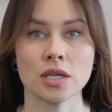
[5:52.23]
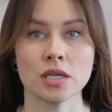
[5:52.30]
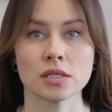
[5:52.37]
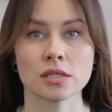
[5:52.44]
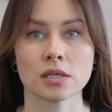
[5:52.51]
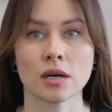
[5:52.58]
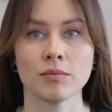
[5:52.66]

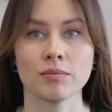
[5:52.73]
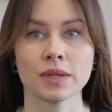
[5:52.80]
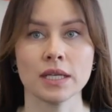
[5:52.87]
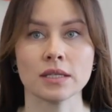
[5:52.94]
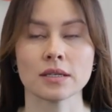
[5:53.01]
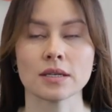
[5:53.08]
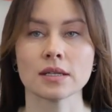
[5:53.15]
is
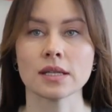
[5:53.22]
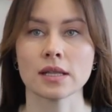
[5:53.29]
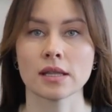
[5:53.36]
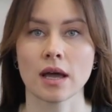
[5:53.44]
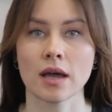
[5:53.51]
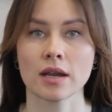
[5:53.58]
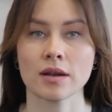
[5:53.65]
completely
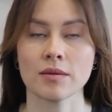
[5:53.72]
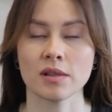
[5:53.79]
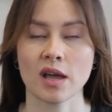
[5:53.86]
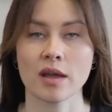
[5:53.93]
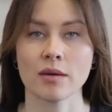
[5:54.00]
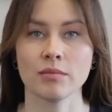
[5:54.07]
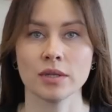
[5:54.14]

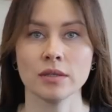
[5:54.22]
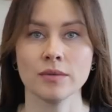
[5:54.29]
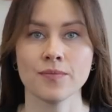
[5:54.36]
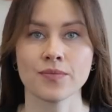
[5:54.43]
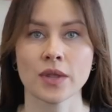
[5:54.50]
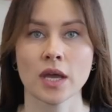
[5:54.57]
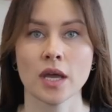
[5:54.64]

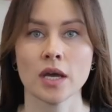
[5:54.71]
reliable.